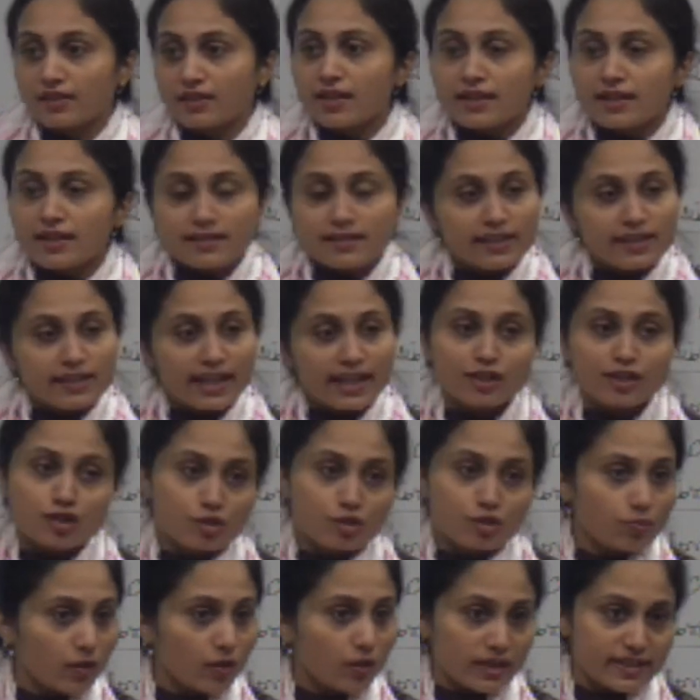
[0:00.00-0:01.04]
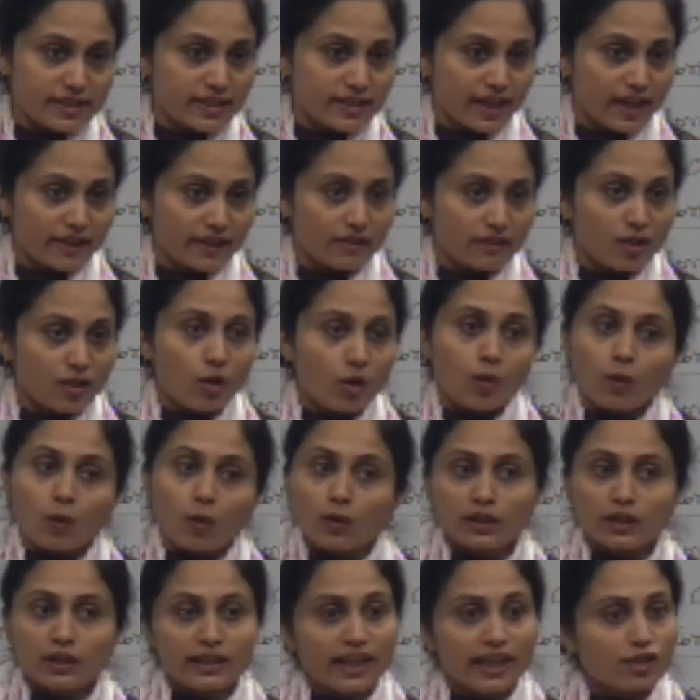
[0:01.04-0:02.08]
See, H2O is there. All
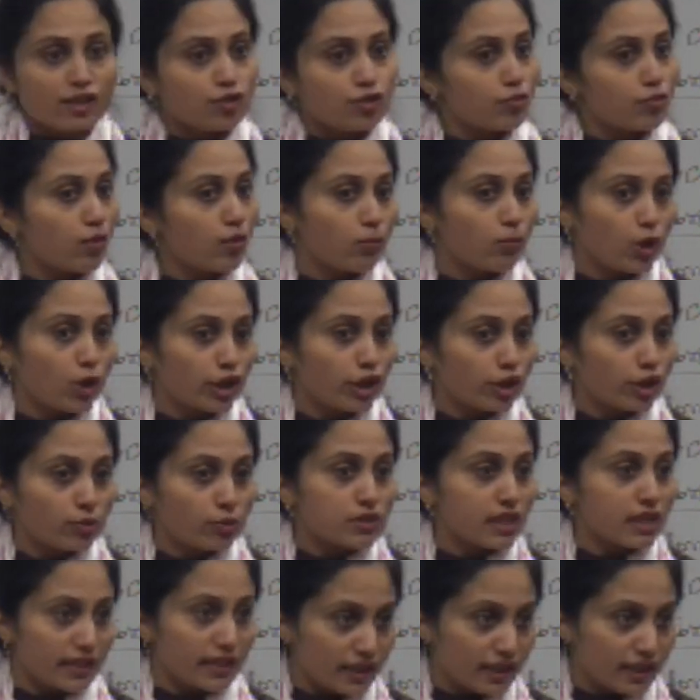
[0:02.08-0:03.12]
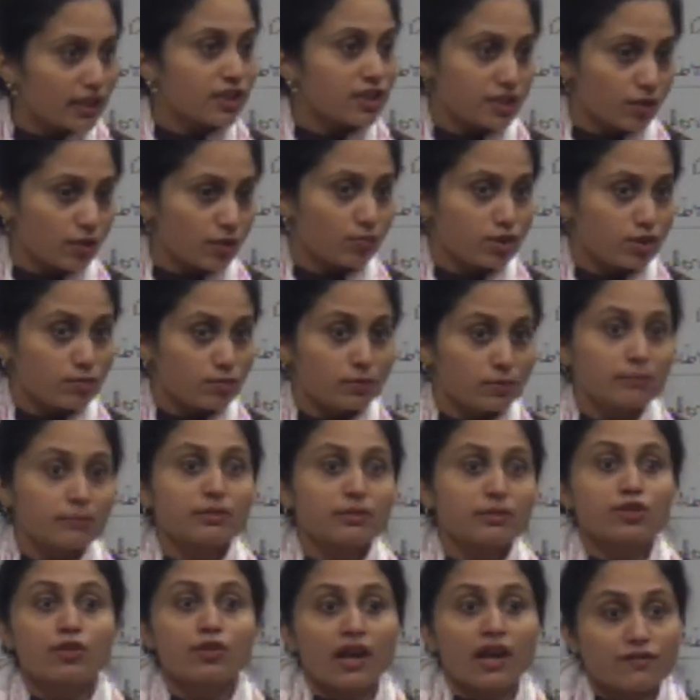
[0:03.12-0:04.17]
the H2O molecules are indistinguishable, but
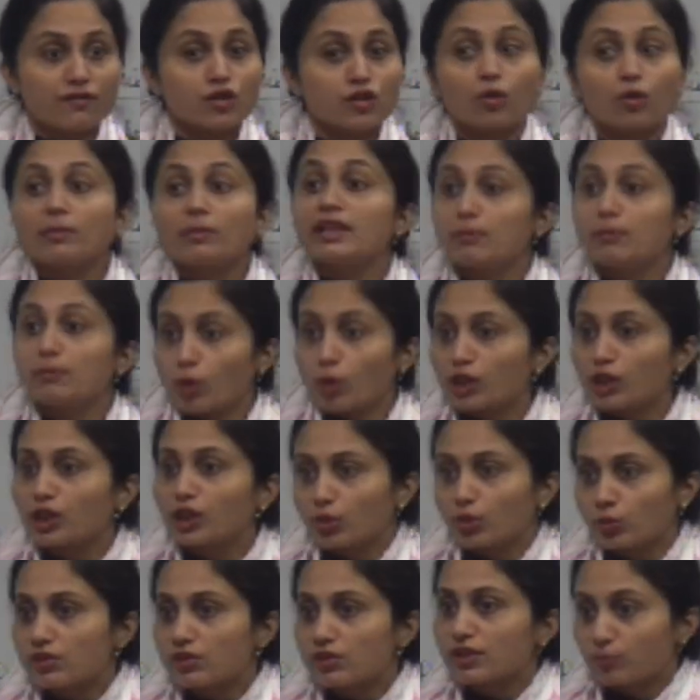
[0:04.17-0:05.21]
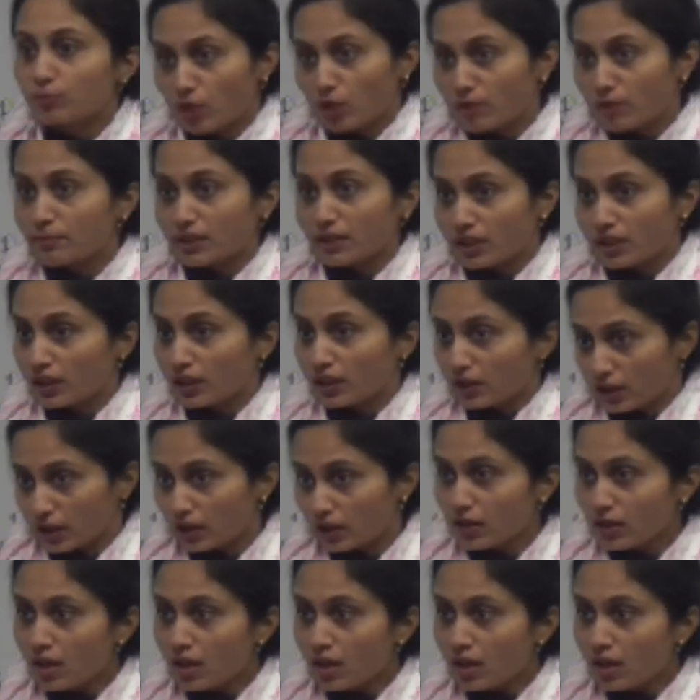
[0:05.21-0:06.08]
you have so many molecules in one particular